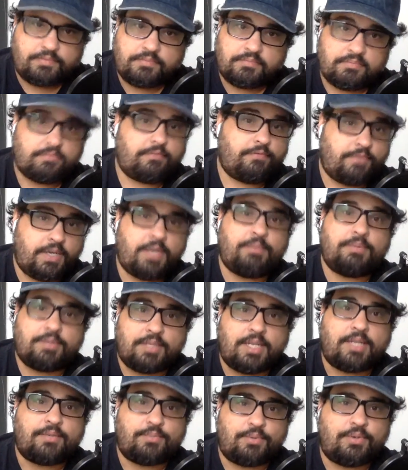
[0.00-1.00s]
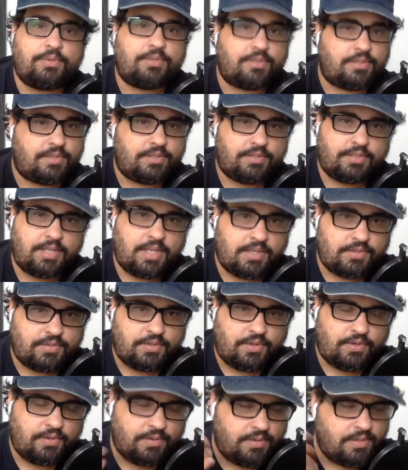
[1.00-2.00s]
famous last words is his last
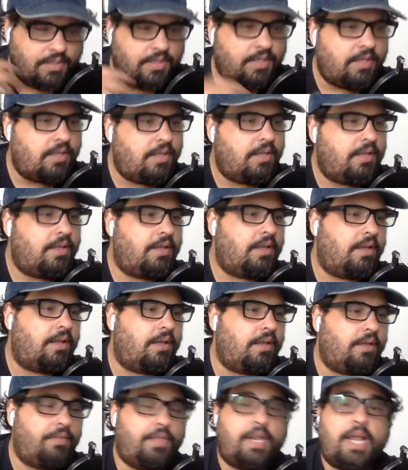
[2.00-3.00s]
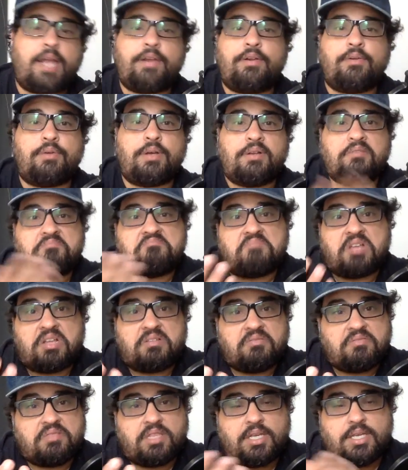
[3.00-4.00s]
song that I know. I
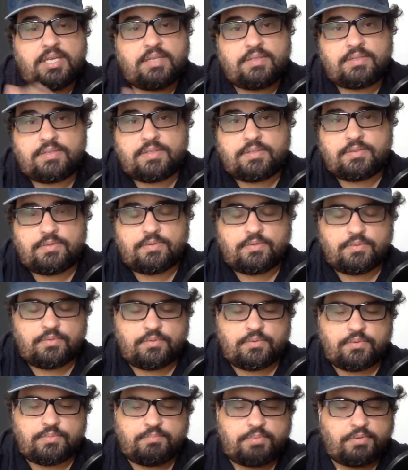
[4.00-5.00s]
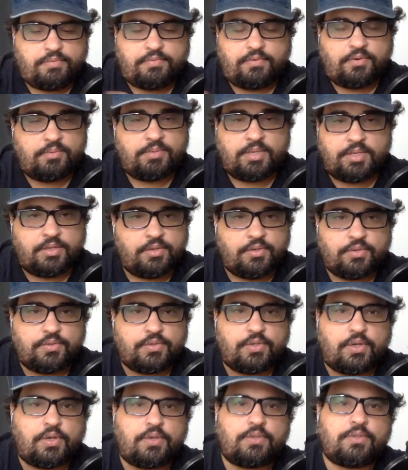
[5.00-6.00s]
don't think he's performed any new
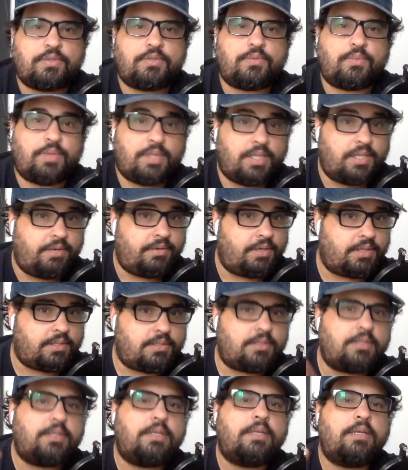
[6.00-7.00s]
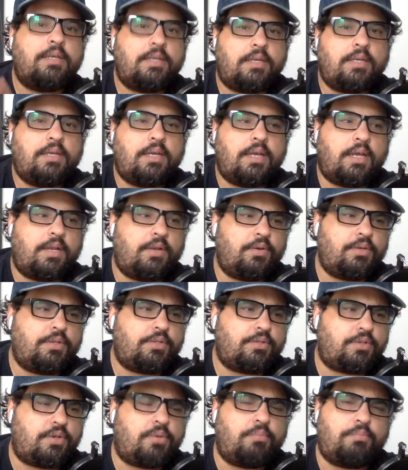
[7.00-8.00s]
songs with lyrics. I know
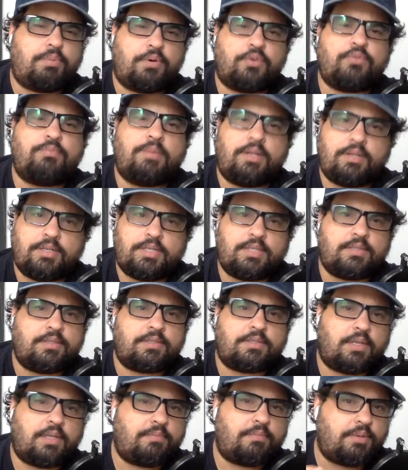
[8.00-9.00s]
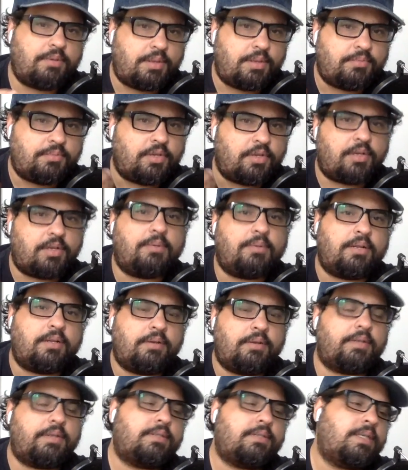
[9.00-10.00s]
he's composed melodies and stuff, but I'm talking about
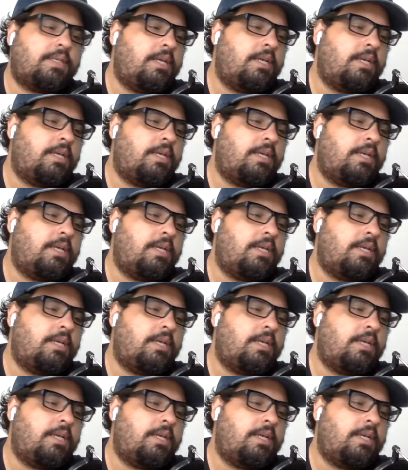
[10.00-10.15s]
lyrics.